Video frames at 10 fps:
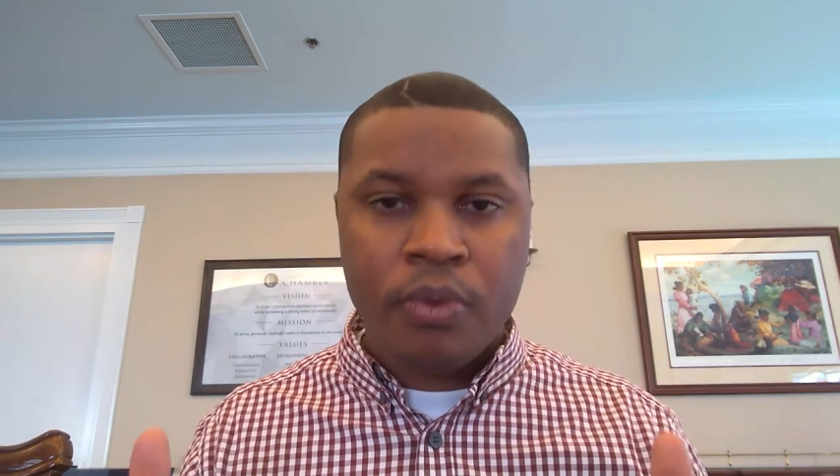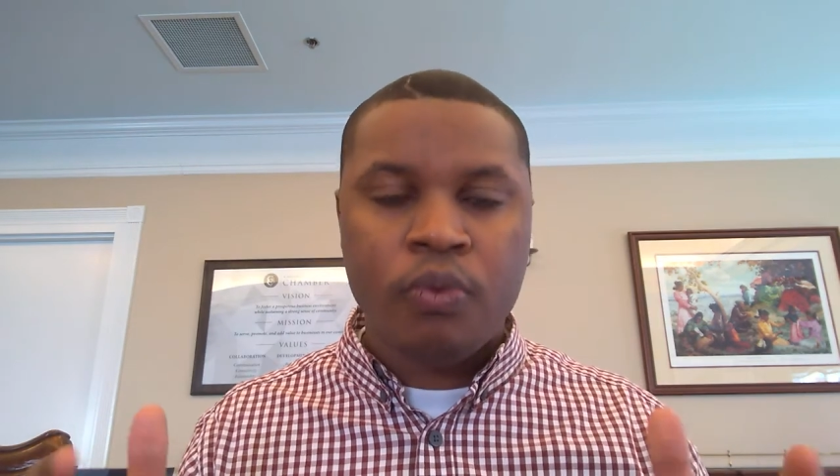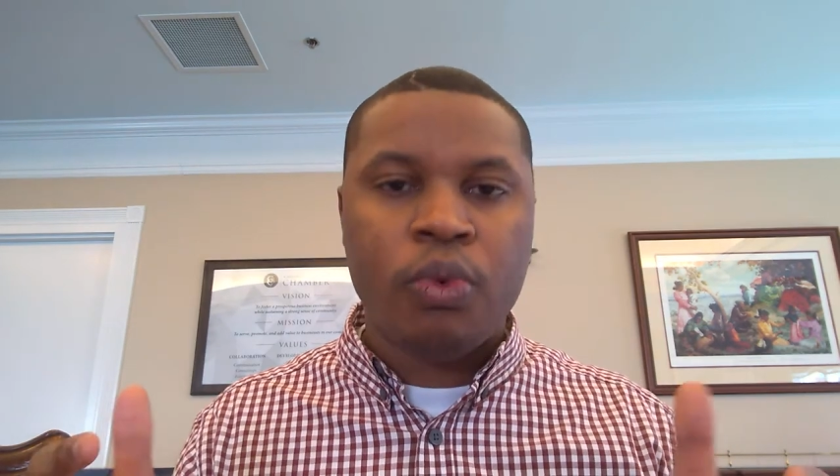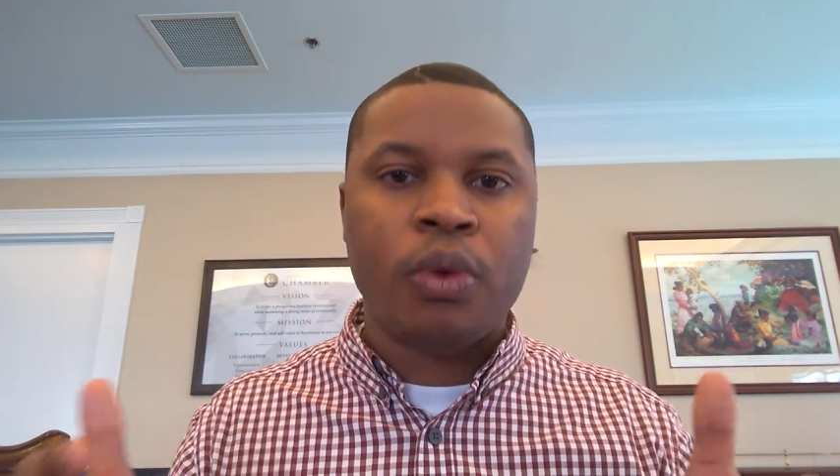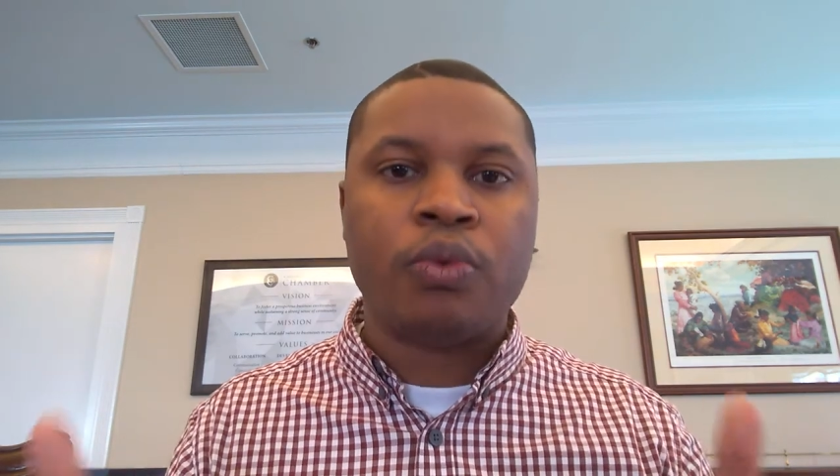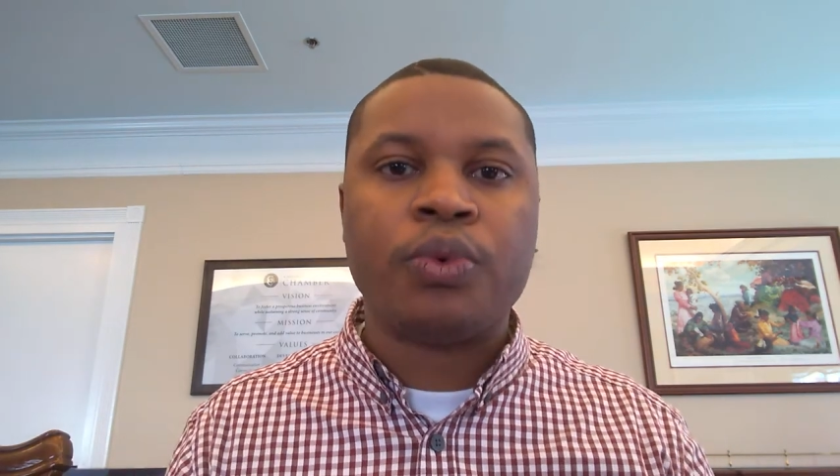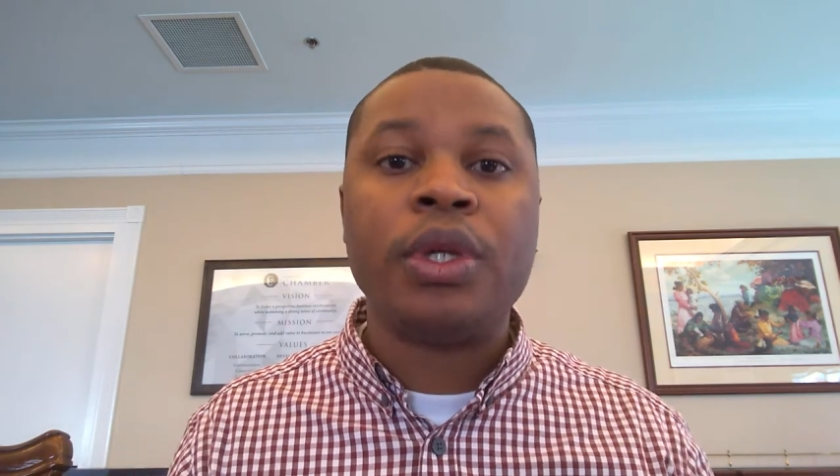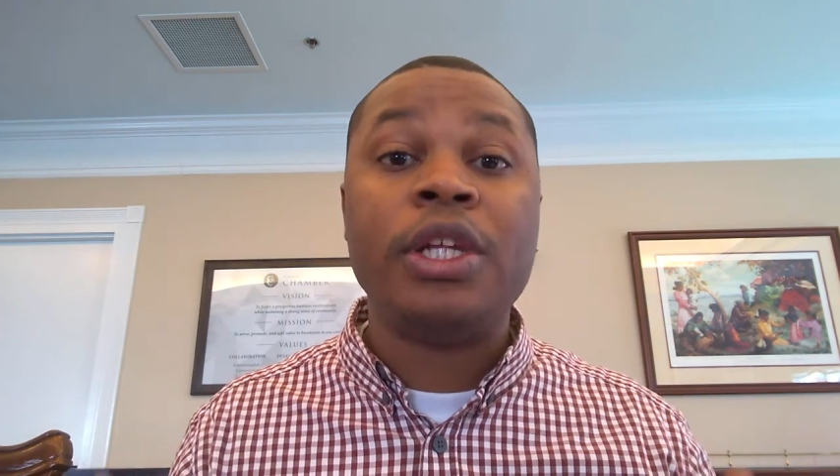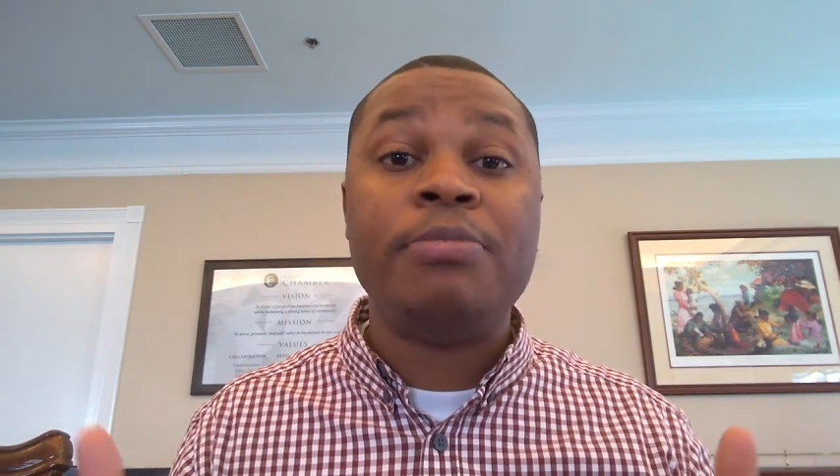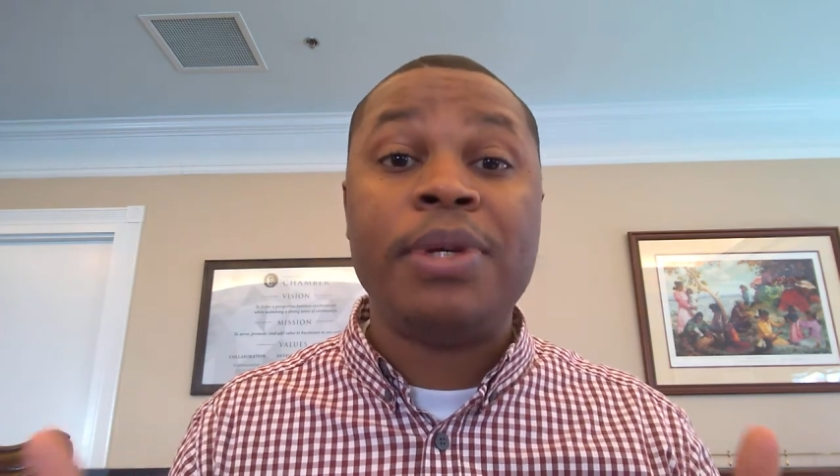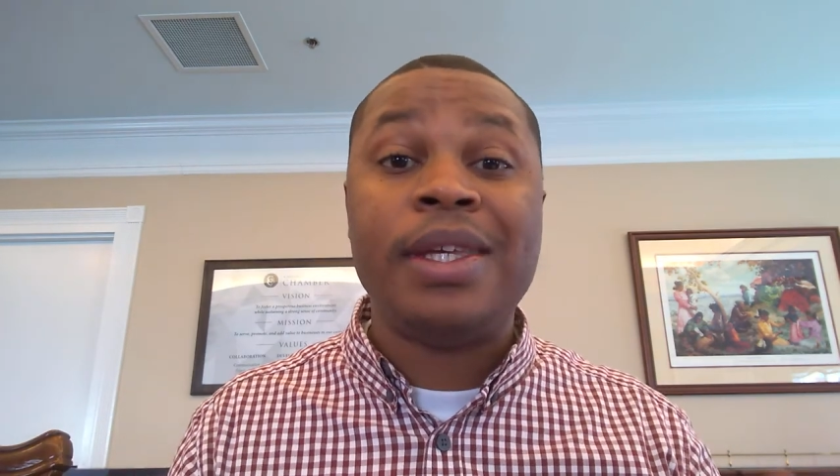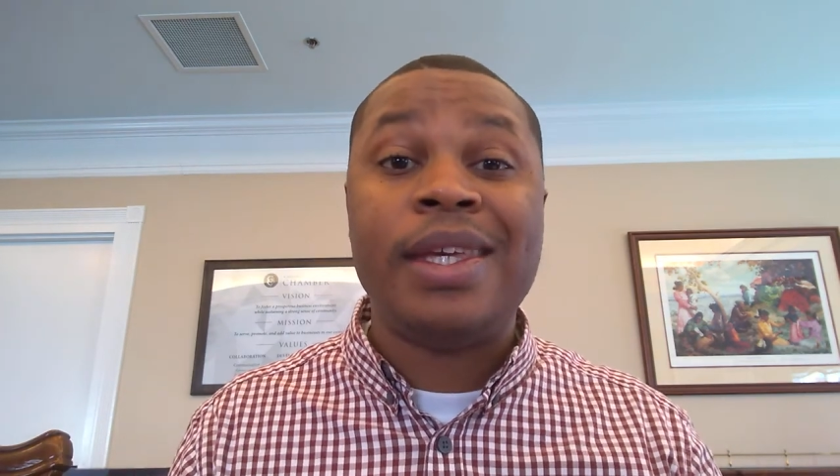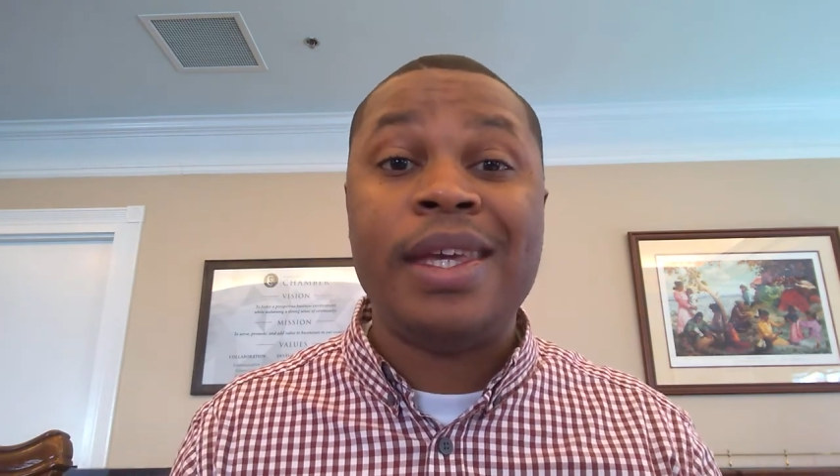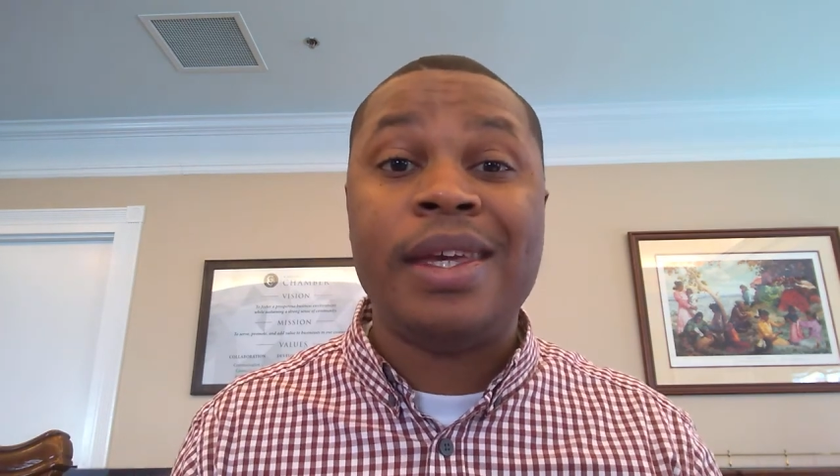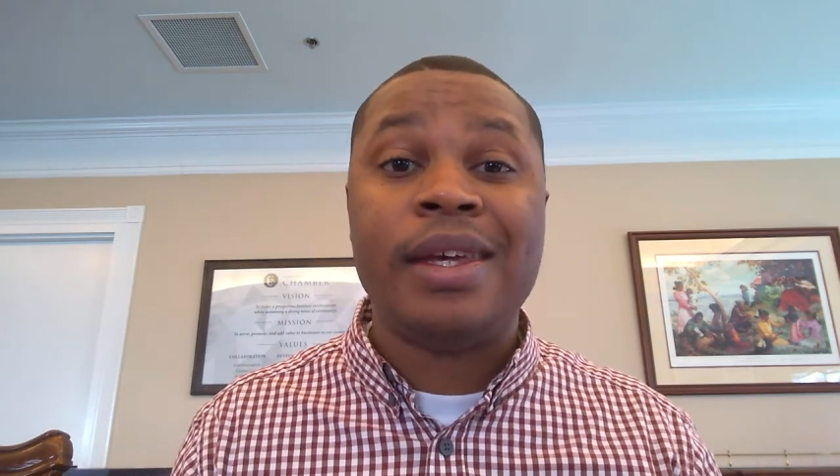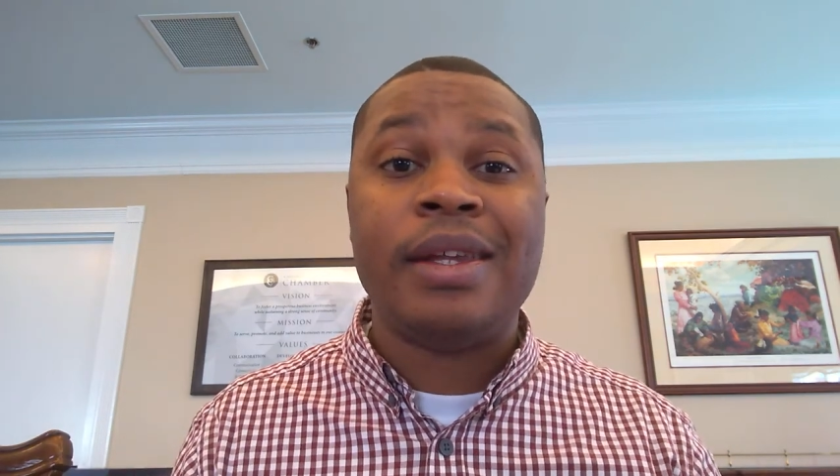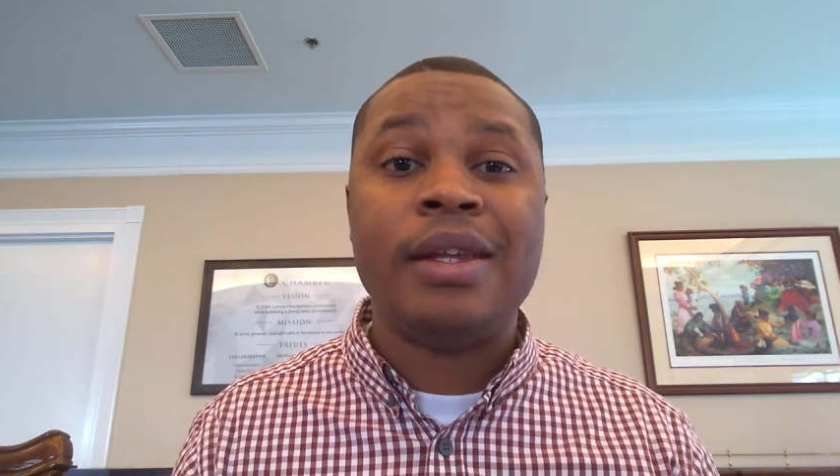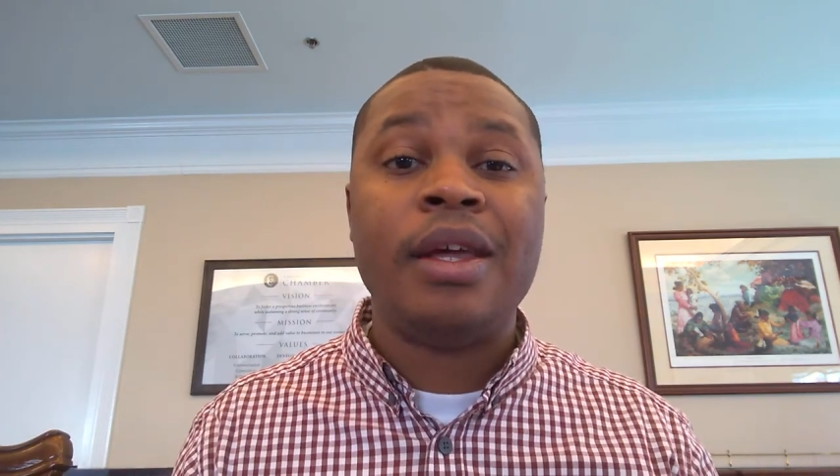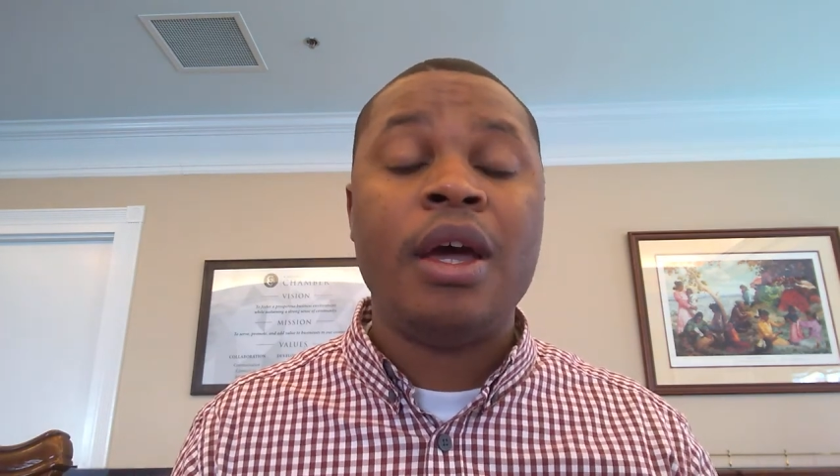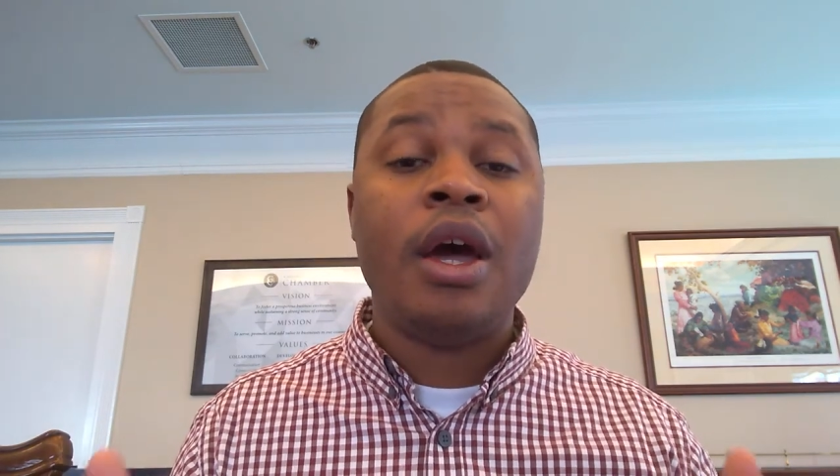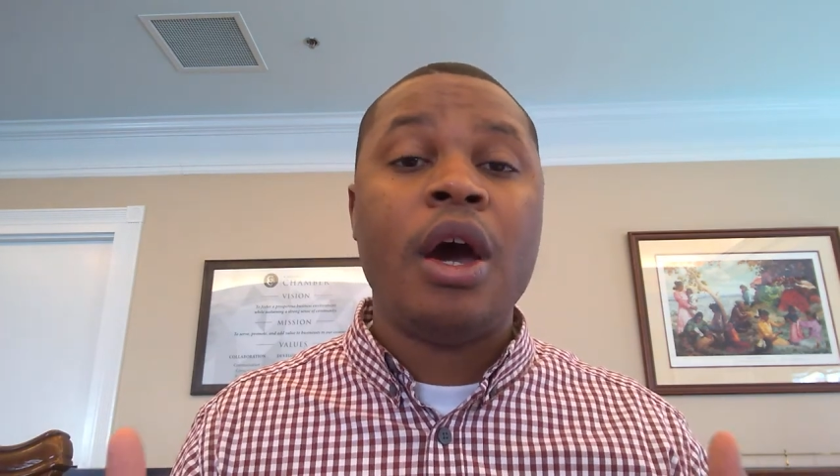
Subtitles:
will really begin